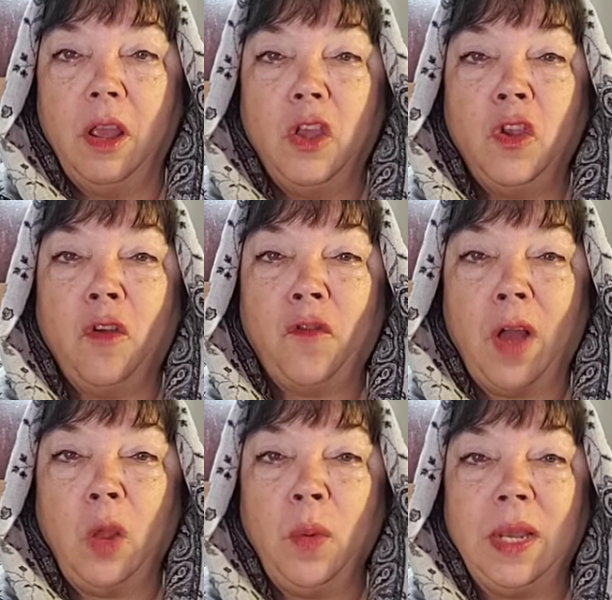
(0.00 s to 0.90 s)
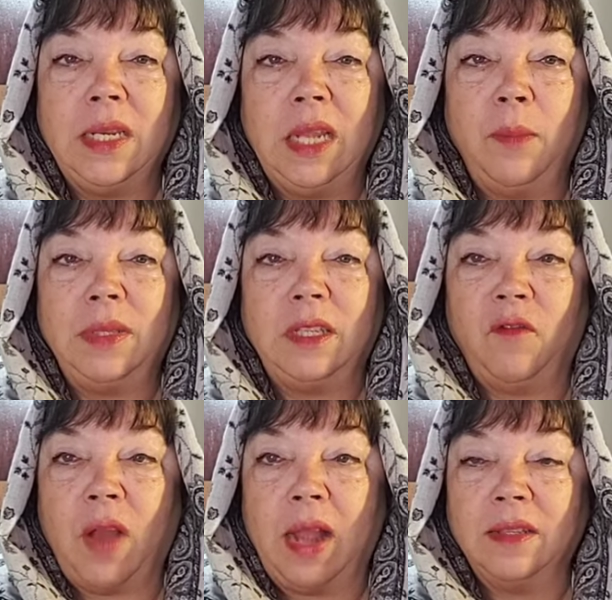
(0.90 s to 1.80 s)
You're following a demon's
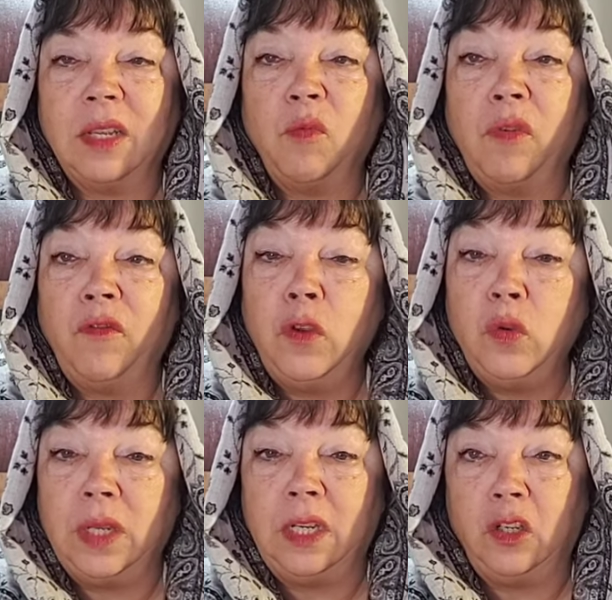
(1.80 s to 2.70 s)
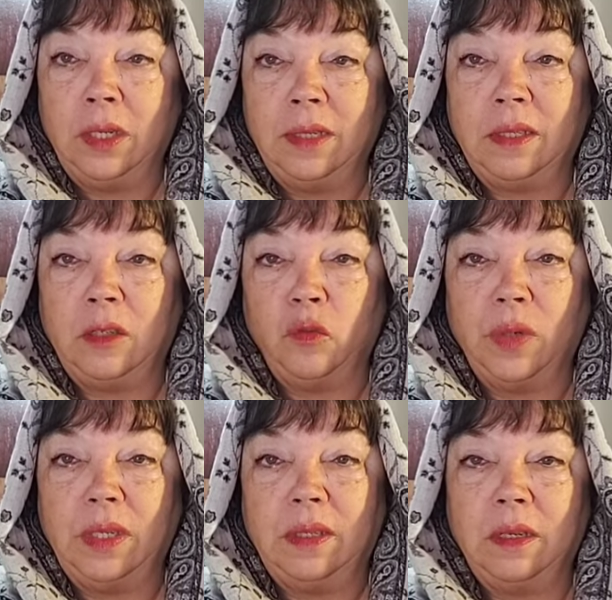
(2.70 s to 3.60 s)
advice and refusing to listen to
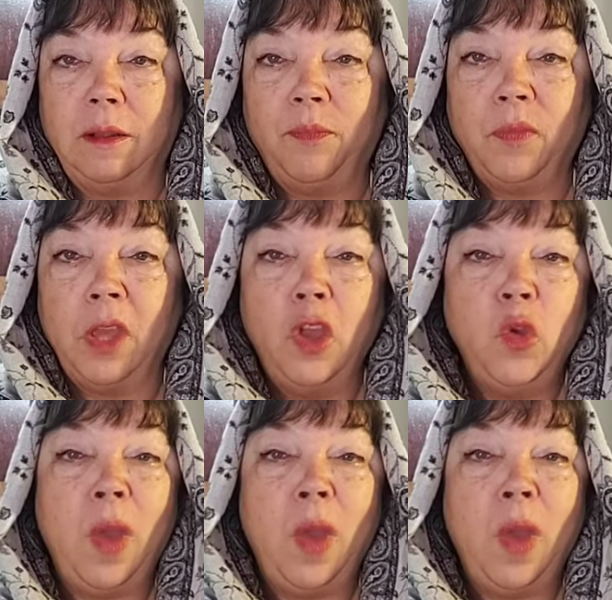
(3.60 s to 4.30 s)
reason. You